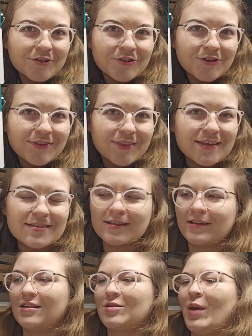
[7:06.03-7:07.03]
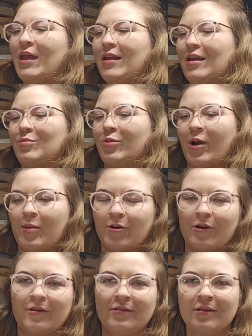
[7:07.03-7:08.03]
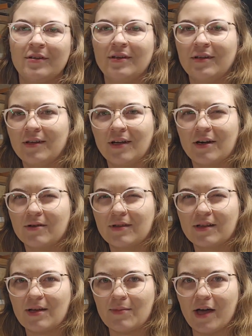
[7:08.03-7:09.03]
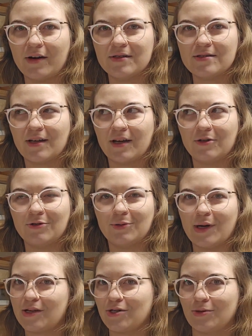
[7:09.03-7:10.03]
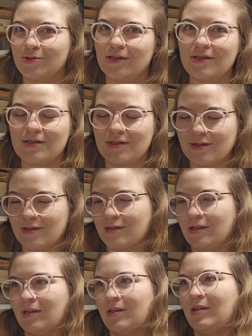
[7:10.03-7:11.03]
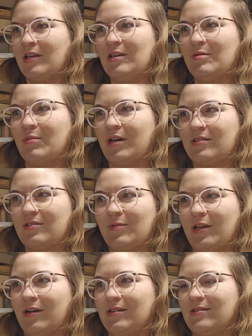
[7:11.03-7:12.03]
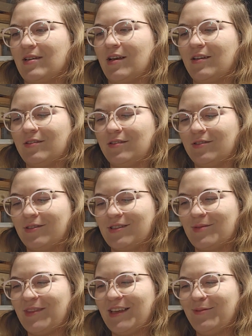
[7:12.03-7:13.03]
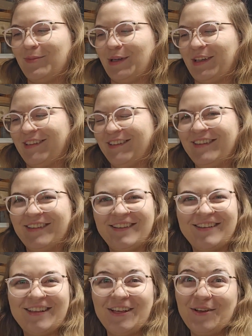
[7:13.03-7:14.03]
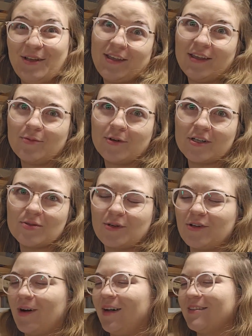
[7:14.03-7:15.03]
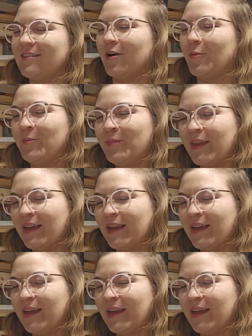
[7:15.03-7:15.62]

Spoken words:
is just this. It's paint and primer. I don't think that matters. I don't know why I chose this. It must have been on sale or something, but it works pretty well. So